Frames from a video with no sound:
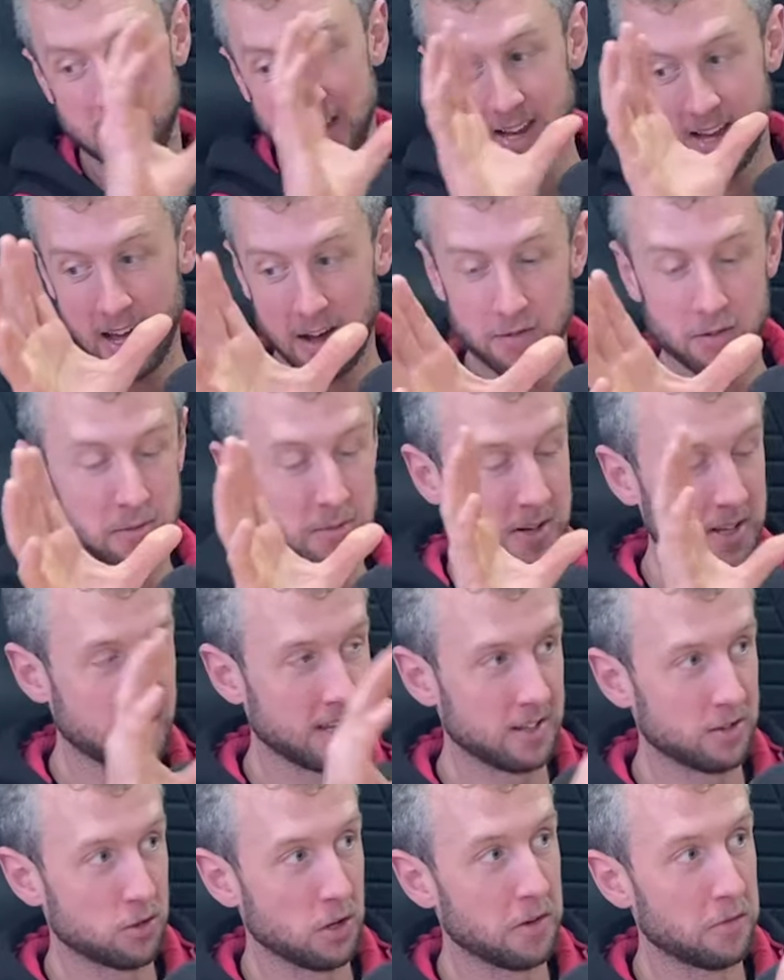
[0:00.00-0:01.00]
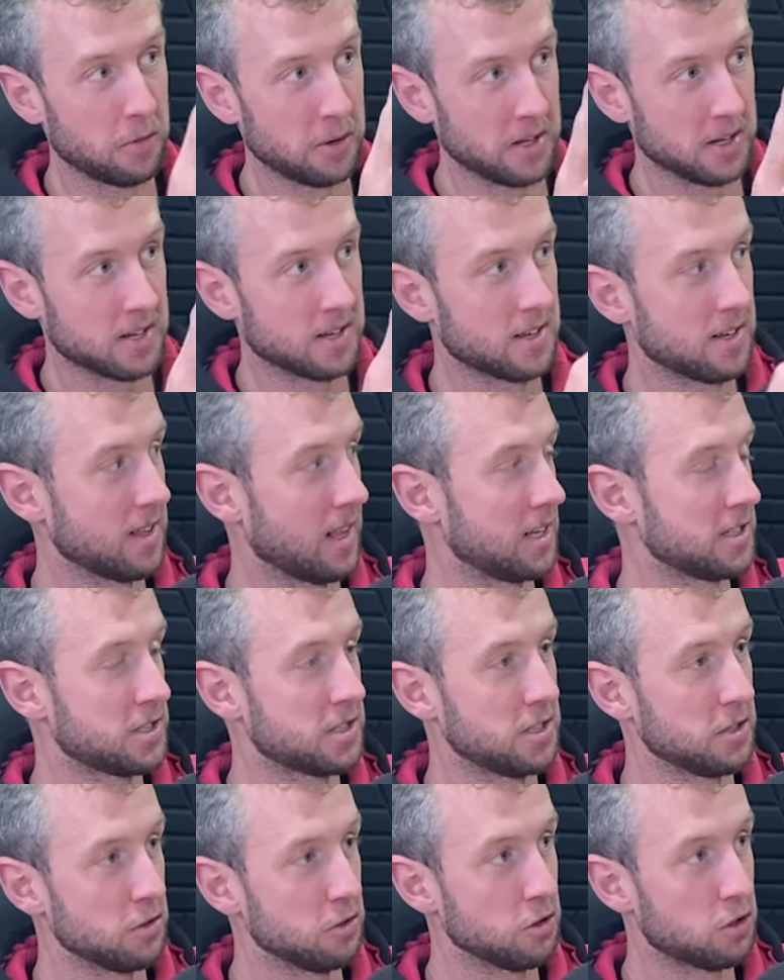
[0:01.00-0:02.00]
thing. Everybody, do have a wee
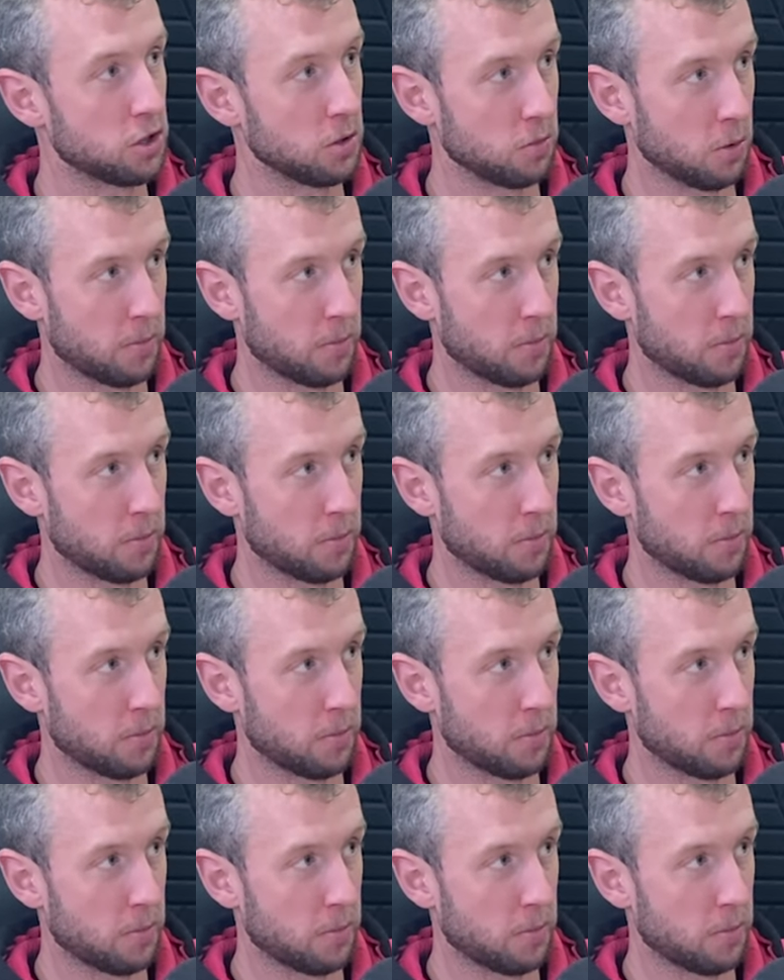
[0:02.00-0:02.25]
glance on the YouTube.